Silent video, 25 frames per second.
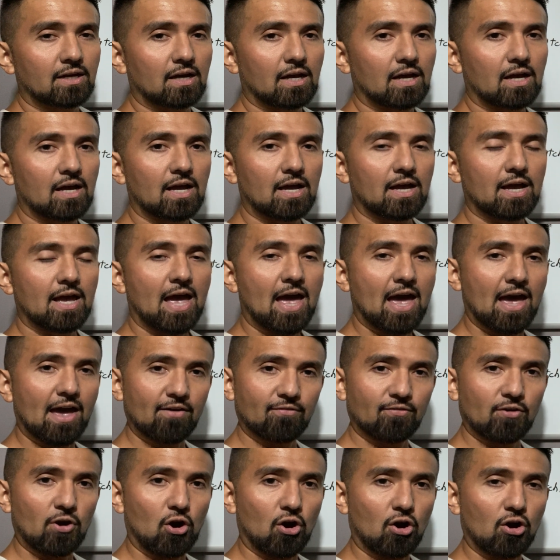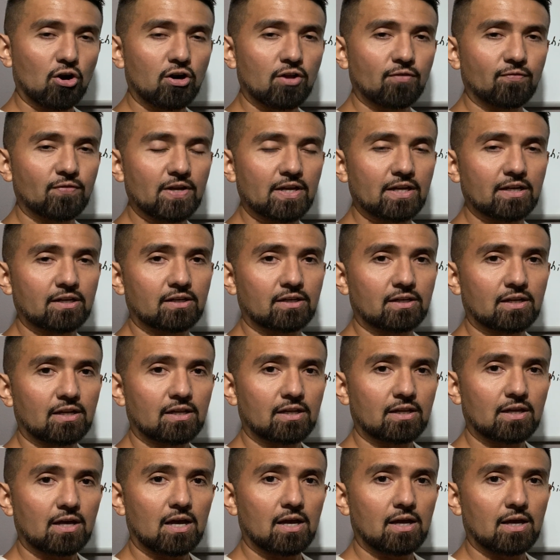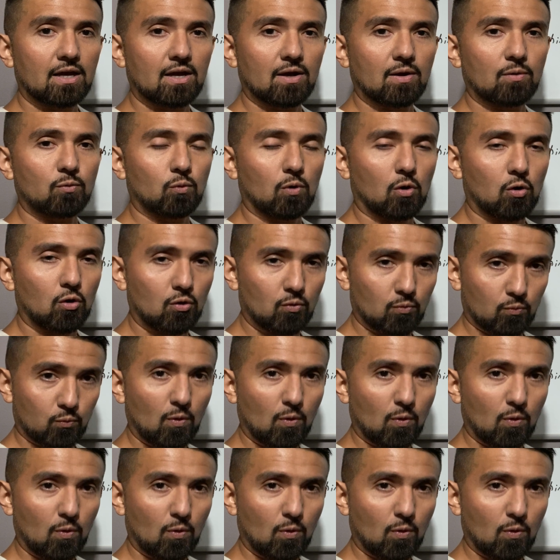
have heard of it or